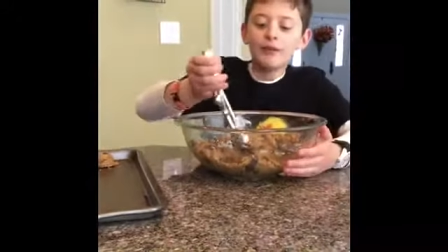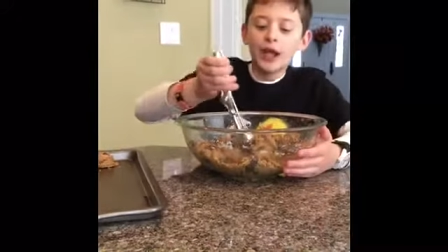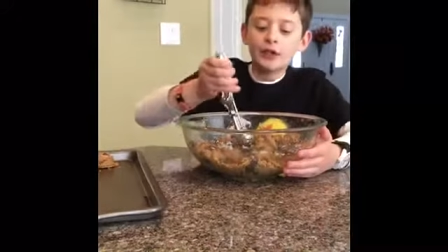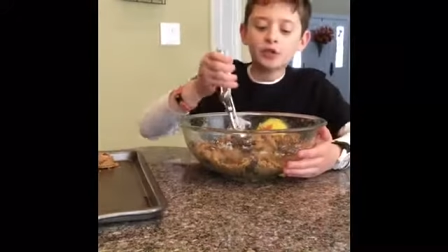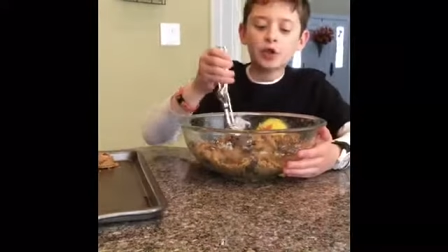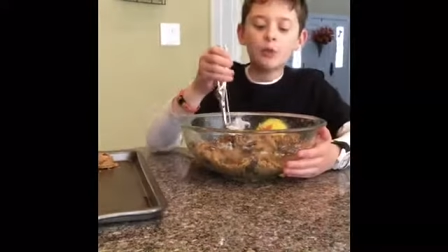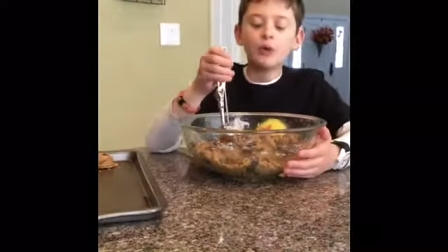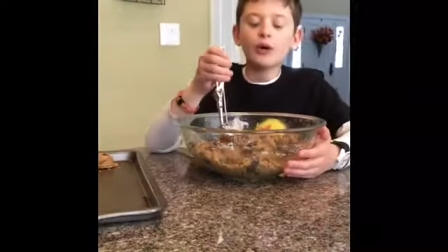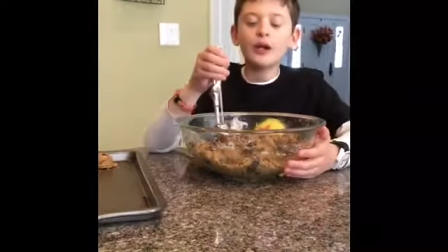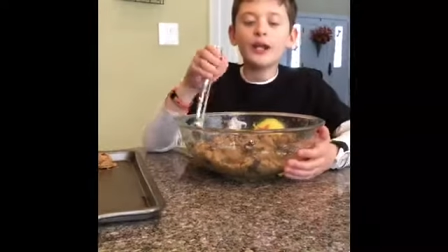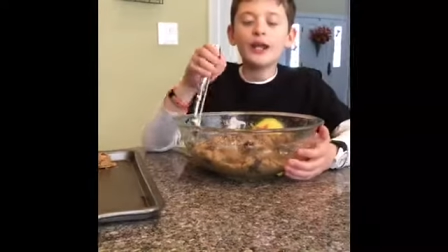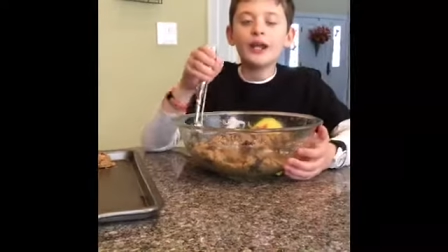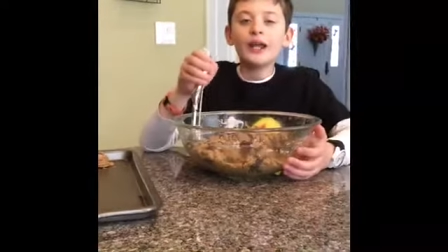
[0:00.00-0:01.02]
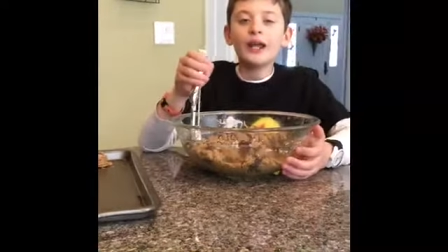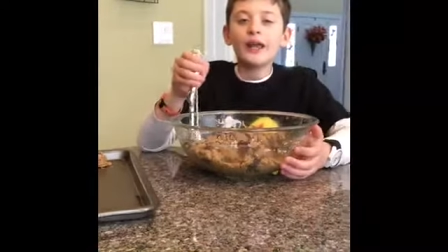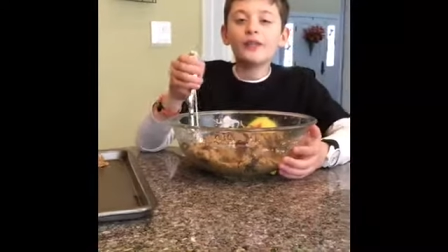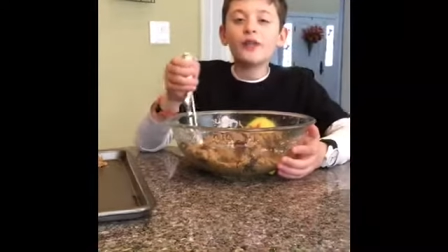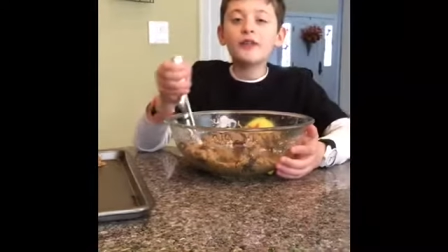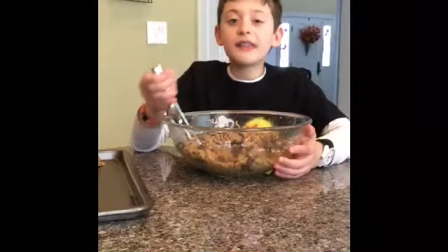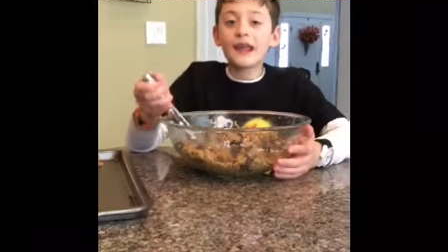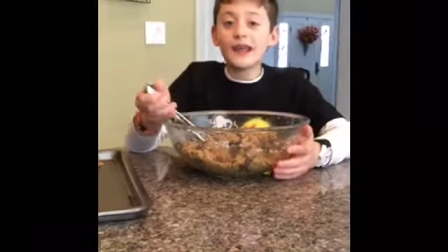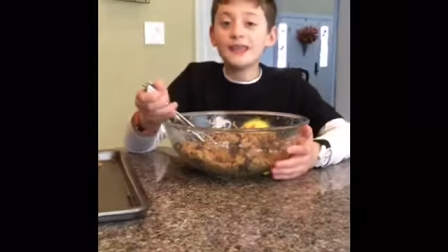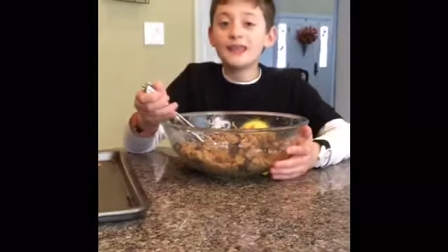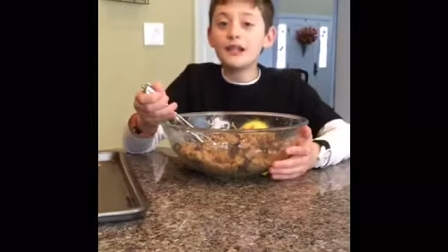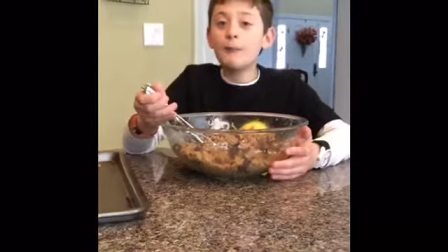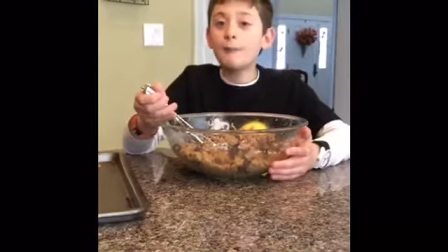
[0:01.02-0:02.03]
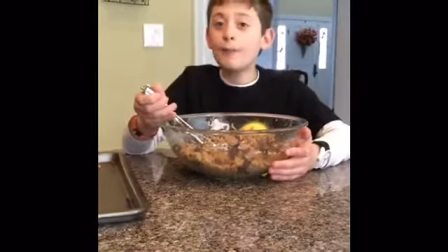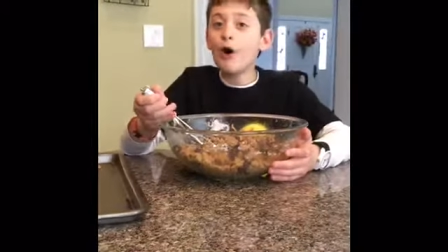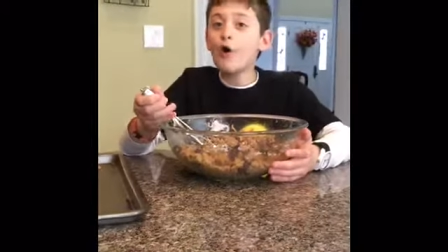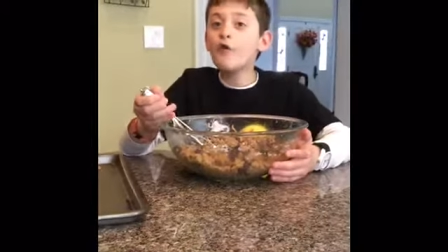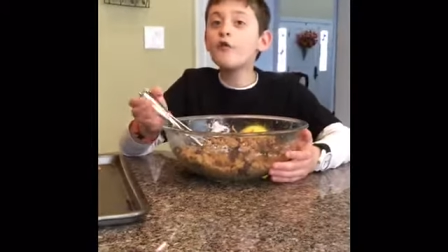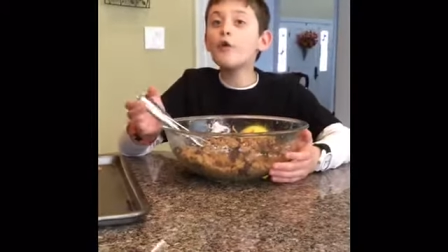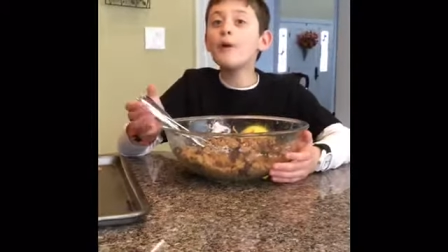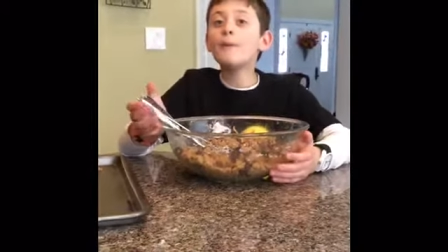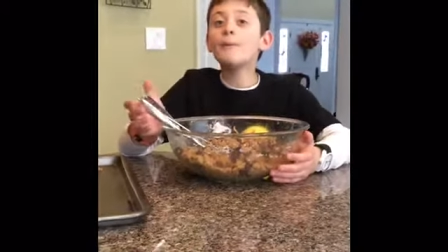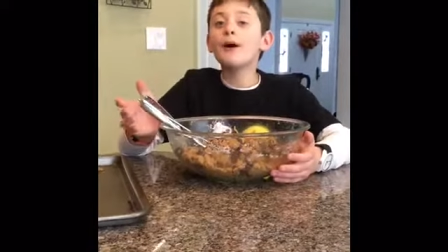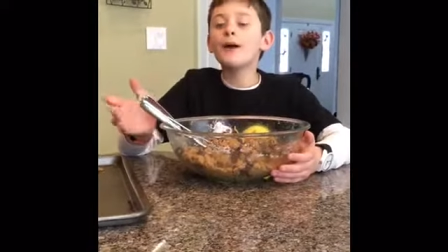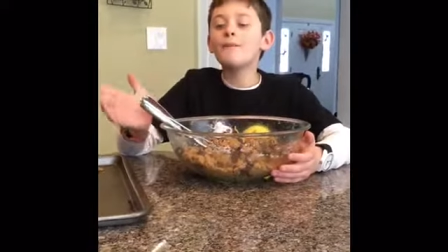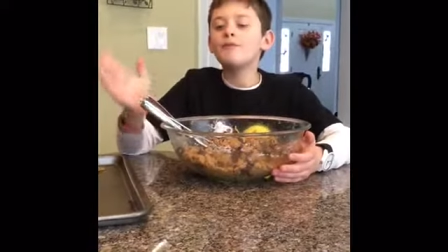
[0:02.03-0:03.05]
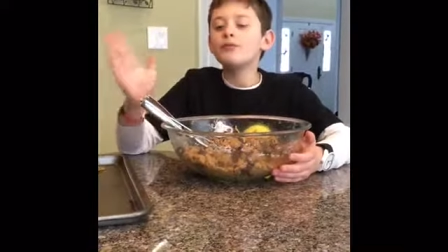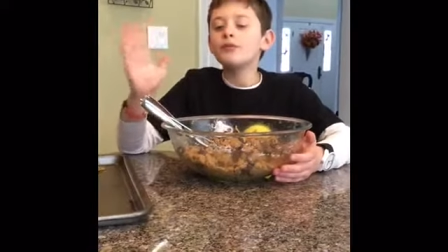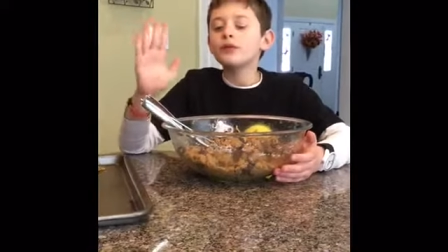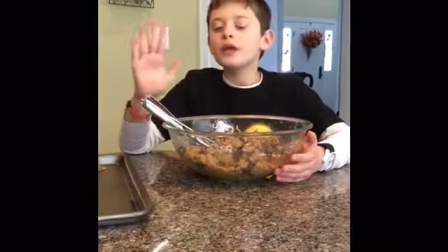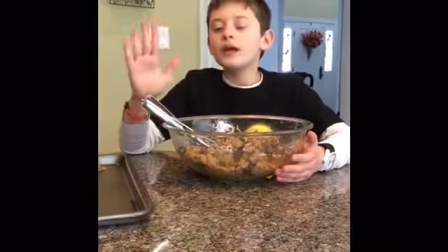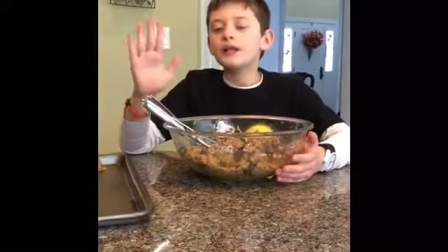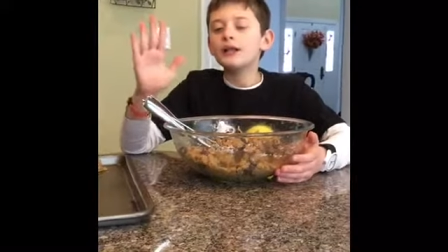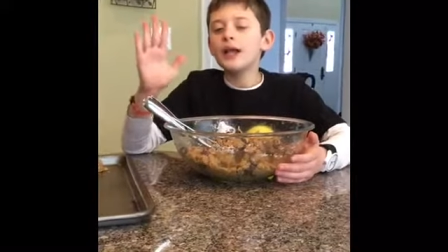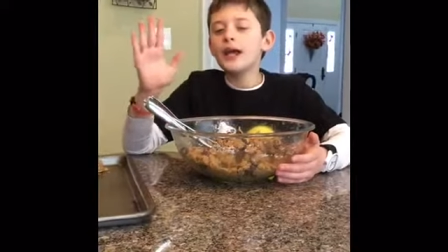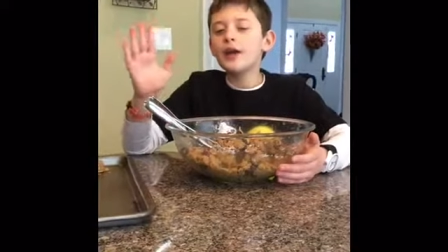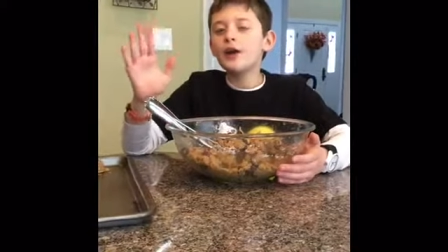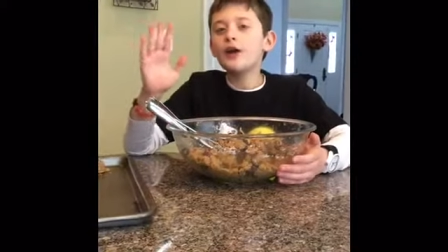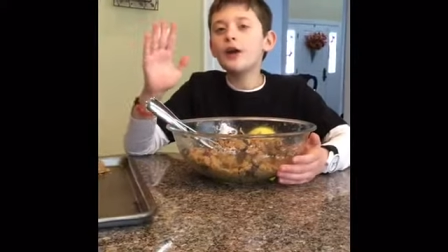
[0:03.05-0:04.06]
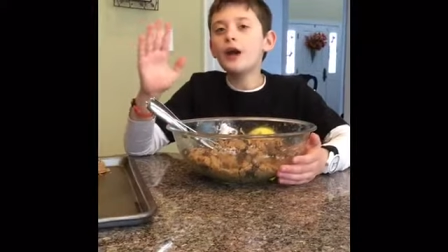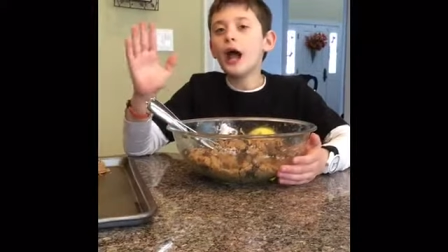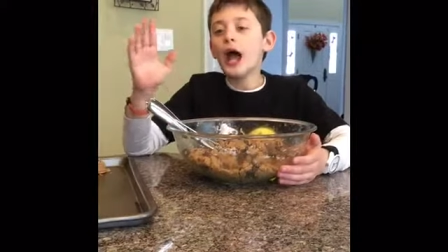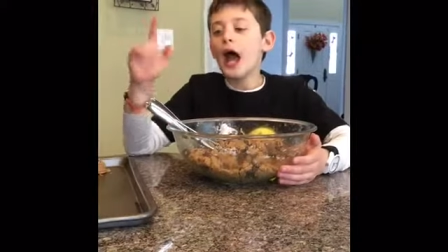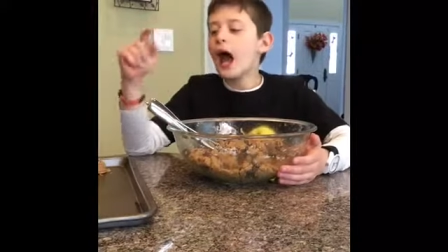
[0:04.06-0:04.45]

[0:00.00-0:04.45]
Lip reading: And don't worry, it looks like it's in a ball form, but later,